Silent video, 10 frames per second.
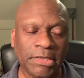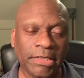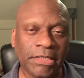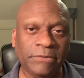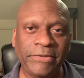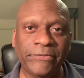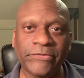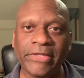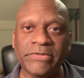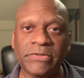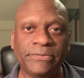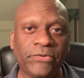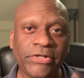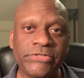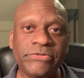And the people that are
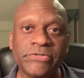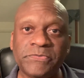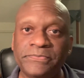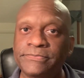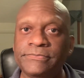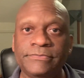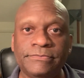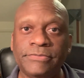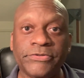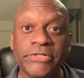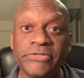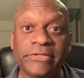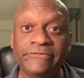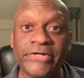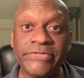pointed to as potential
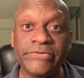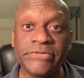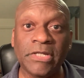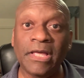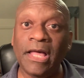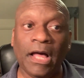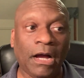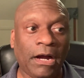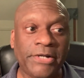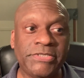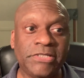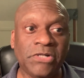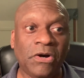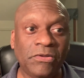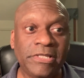investors are said to
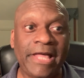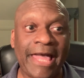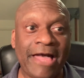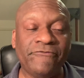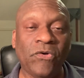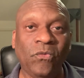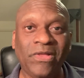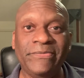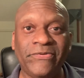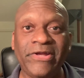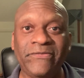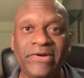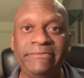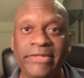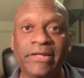only have $1.1
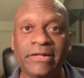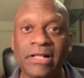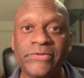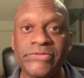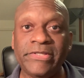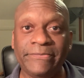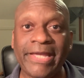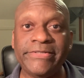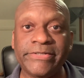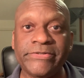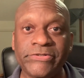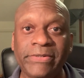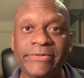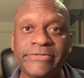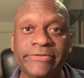million in the bank to
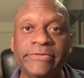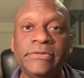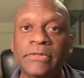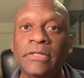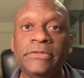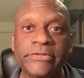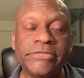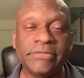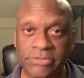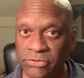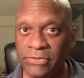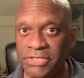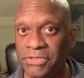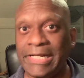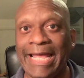contribute to the
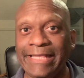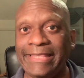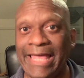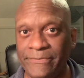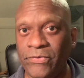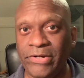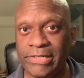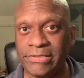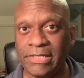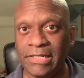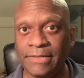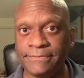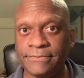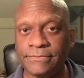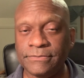situation at that point in time.
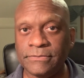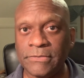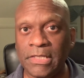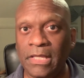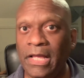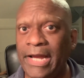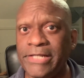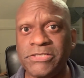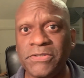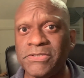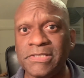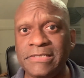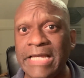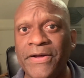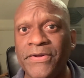I seriously
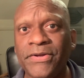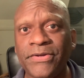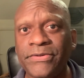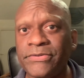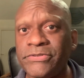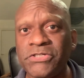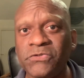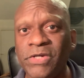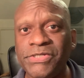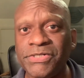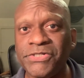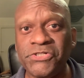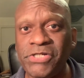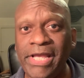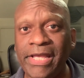doubt the situation has
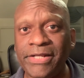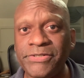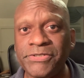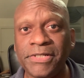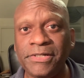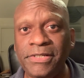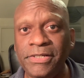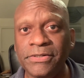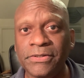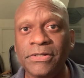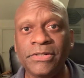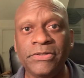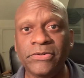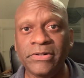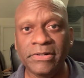changed in a year
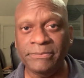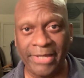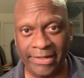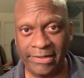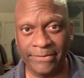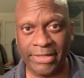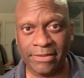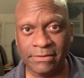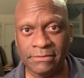during the pandemic.